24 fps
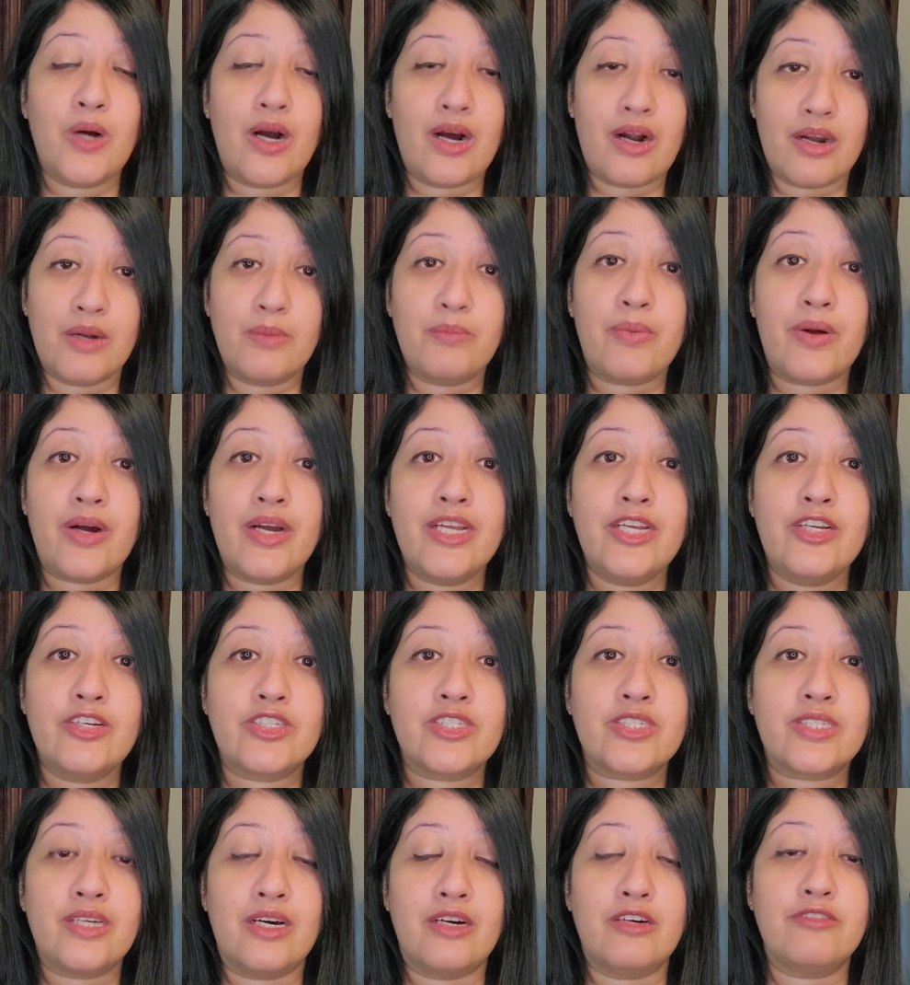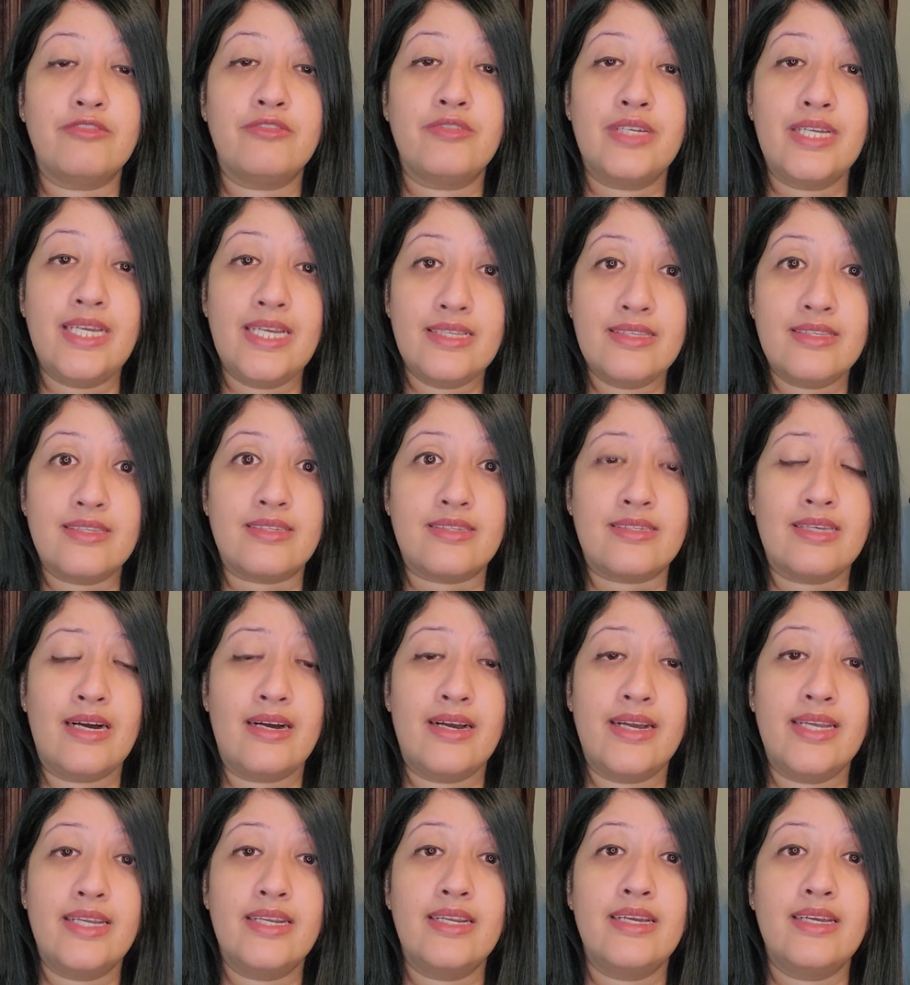are by yourself inside,